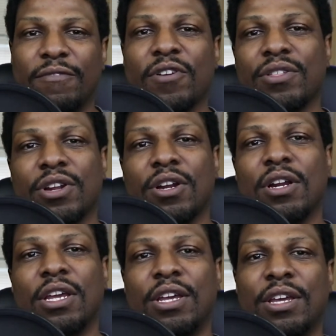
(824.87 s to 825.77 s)
further
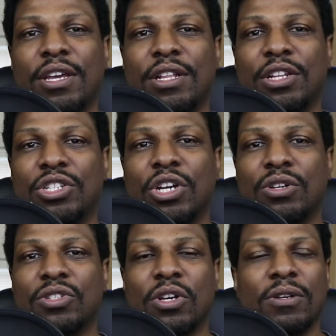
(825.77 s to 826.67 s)
in the show.
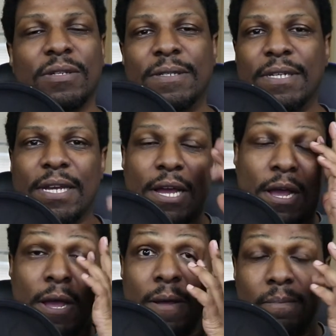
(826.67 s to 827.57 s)
So,
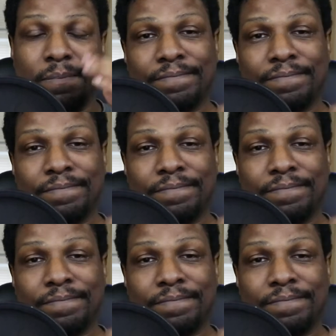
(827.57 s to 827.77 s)
I'm